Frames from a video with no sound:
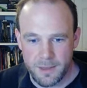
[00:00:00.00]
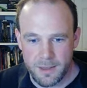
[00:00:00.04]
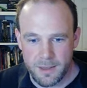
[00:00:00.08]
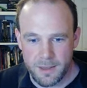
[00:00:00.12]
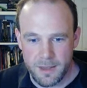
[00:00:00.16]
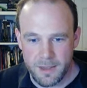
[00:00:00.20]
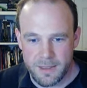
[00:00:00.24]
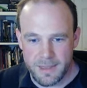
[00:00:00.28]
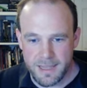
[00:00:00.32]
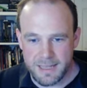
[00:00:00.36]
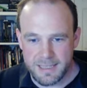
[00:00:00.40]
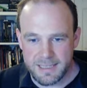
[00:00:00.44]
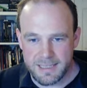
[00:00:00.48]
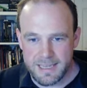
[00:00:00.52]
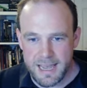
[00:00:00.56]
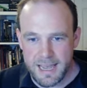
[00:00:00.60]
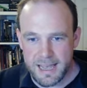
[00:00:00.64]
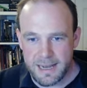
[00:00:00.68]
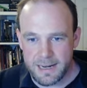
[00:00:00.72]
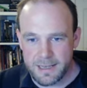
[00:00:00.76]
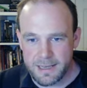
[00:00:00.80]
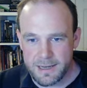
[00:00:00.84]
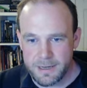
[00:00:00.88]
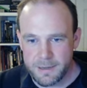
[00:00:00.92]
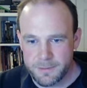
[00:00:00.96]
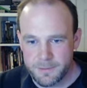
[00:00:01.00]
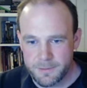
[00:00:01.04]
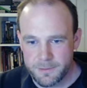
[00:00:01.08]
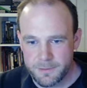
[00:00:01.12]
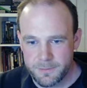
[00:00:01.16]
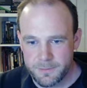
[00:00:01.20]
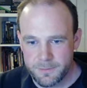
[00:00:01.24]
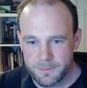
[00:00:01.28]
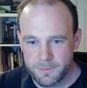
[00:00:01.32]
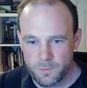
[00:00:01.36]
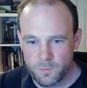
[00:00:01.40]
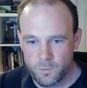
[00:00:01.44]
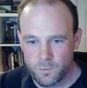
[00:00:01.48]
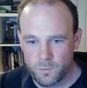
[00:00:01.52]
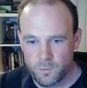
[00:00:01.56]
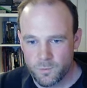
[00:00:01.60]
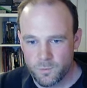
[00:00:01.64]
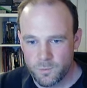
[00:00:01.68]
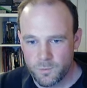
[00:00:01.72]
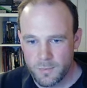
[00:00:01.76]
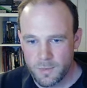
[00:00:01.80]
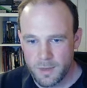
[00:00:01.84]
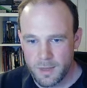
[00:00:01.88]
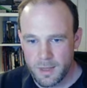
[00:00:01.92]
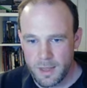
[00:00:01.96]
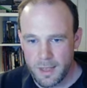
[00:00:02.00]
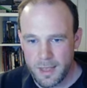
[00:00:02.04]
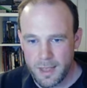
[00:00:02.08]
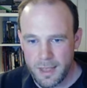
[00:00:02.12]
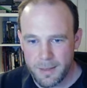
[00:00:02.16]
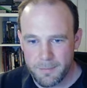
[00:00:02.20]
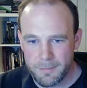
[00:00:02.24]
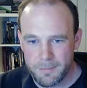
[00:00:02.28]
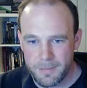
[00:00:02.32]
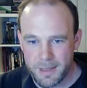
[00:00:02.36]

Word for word: And then Talon um,